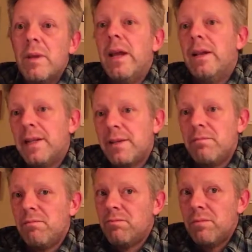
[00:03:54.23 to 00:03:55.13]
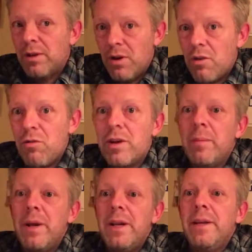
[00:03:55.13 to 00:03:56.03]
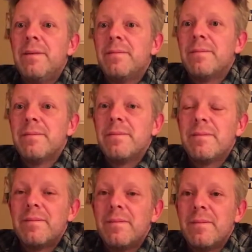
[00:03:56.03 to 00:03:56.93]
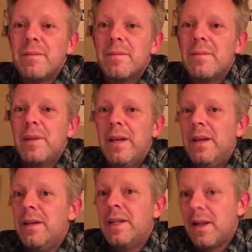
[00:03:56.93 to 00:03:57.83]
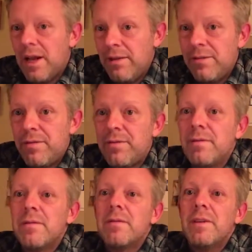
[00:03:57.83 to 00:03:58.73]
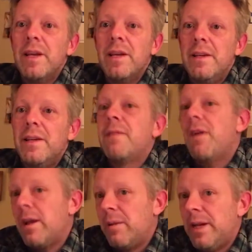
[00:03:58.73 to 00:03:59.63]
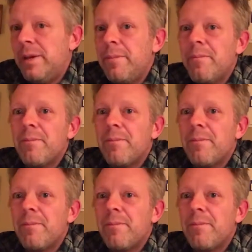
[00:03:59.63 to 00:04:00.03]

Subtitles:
and his inaugural committee and his life and his family